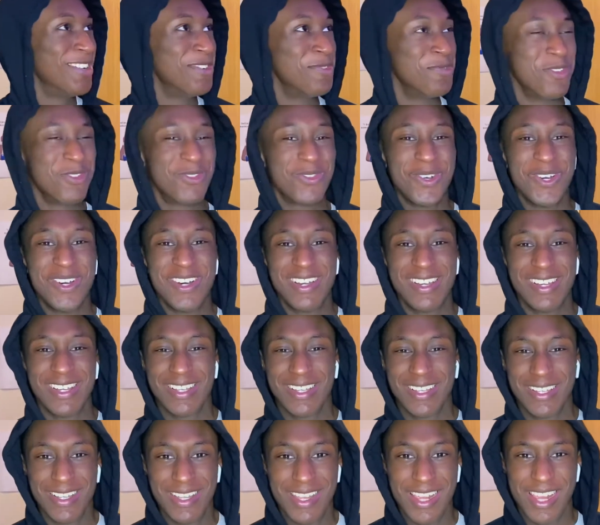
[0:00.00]
we've got
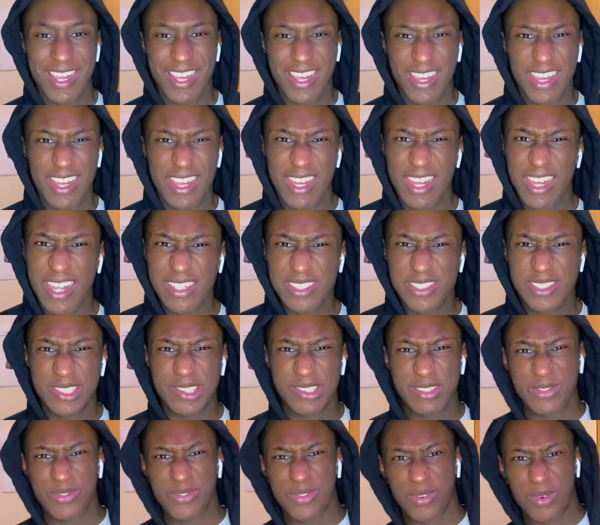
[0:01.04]
a
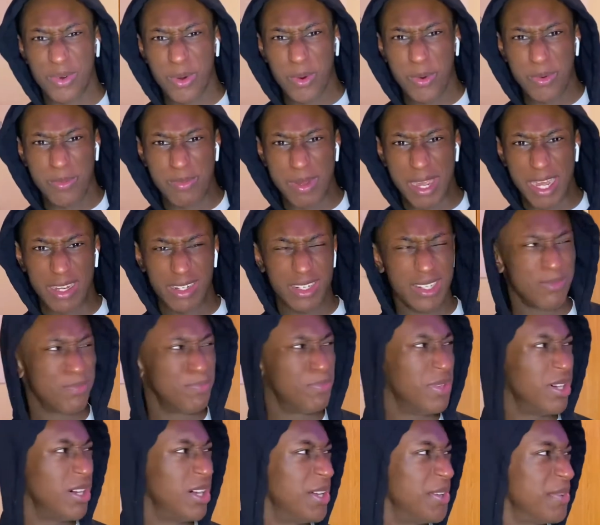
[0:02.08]
legends throwback,
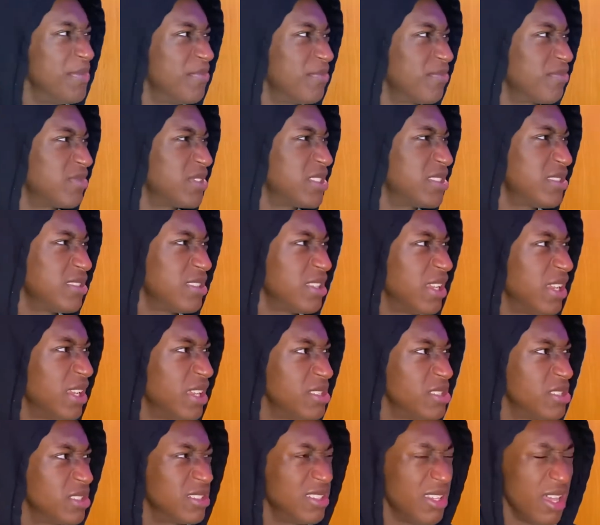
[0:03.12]
but this is a
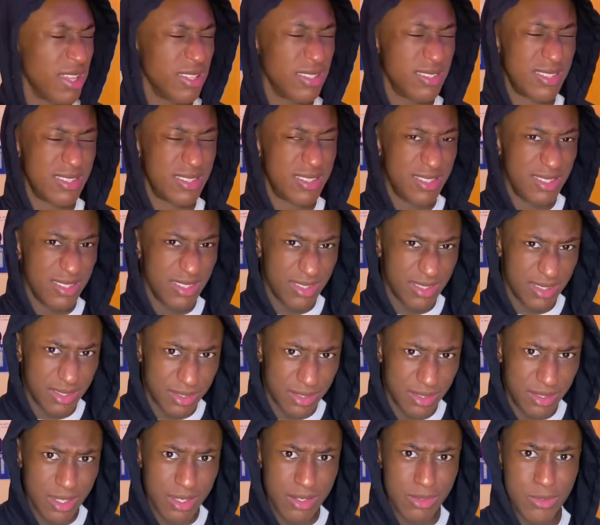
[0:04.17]
legend that's
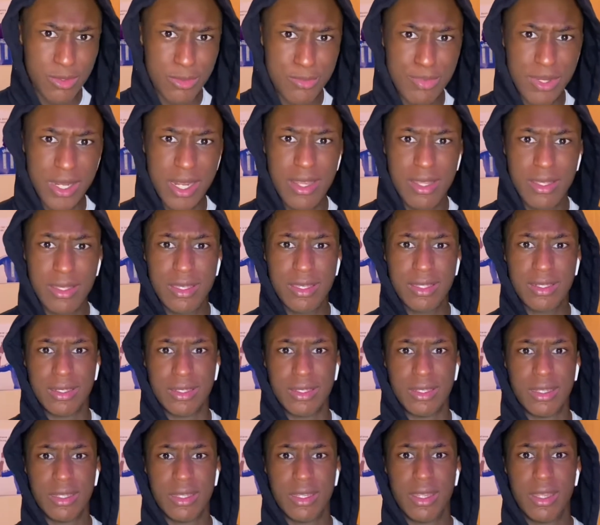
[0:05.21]
still playing
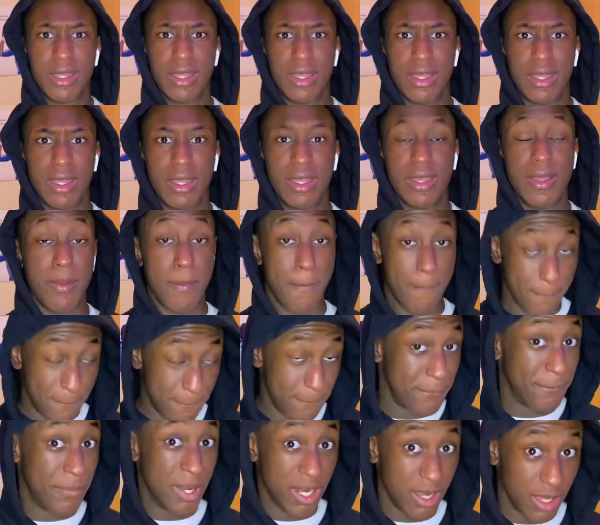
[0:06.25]

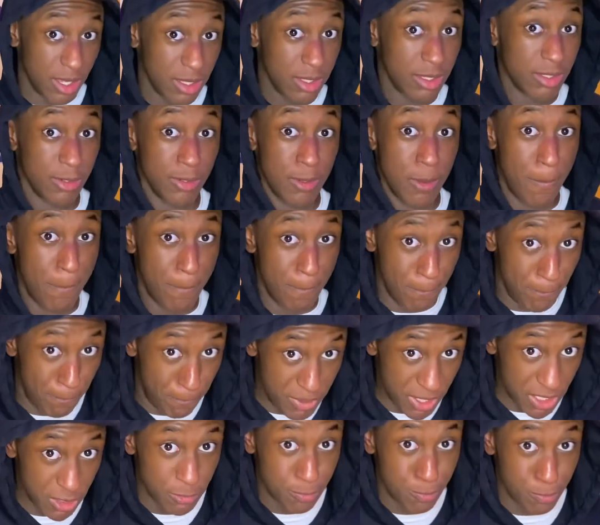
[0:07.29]
in the
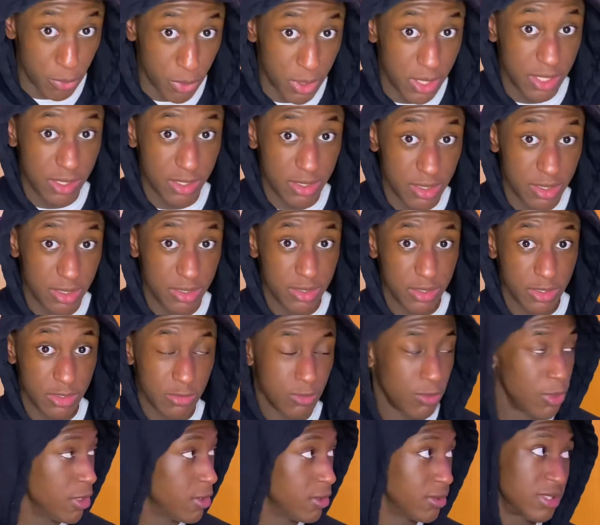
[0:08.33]
big boy leagues as
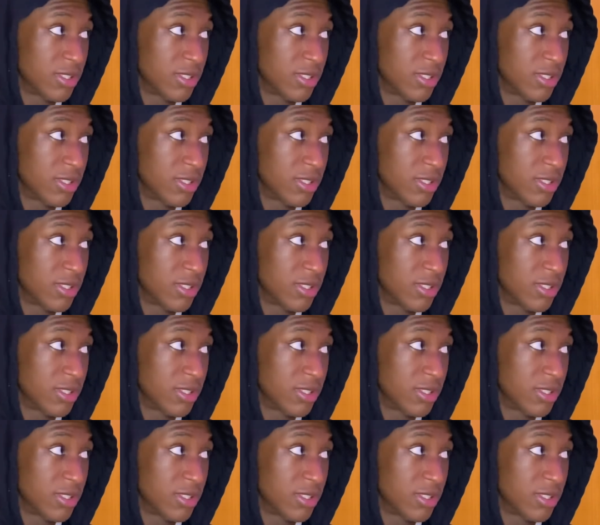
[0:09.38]
well.